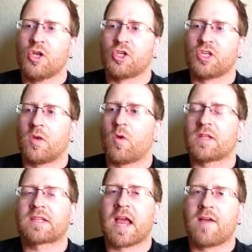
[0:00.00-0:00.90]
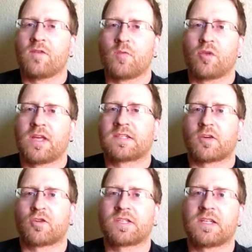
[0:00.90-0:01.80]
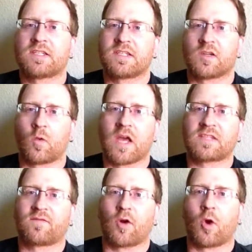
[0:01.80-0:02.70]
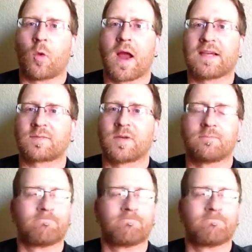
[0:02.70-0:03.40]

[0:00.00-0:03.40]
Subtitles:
she wants to have you placed under citizen's arrest for harassment.